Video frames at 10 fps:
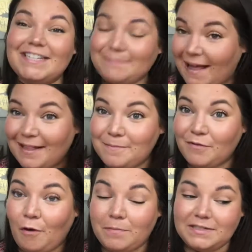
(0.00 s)
This palette
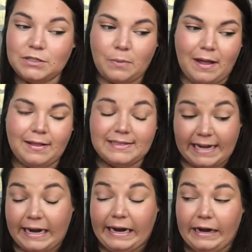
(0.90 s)
performs as well as
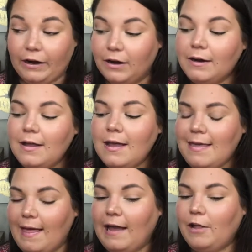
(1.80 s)
I hear
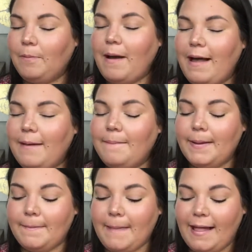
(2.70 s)
that ColourPop
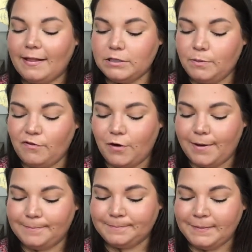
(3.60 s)
palettes
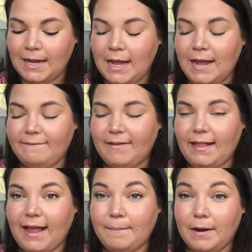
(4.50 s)
perform. I feel
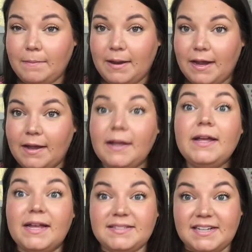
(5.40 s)
like I'm gonna be
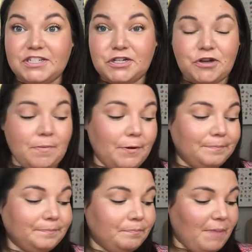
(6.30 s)
in tons of trouble.
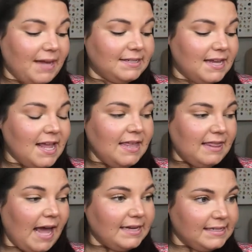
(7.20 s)
But
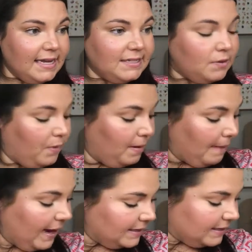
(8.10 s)
that is it. We
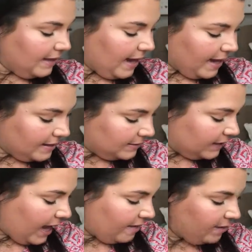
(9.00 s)
made it to the end.
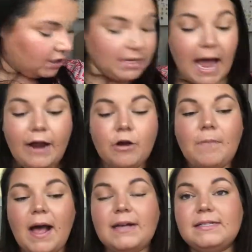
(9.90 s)
I have an entire
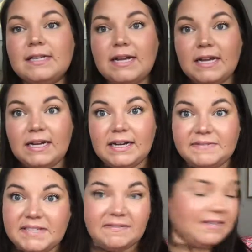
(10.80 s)
box of stuff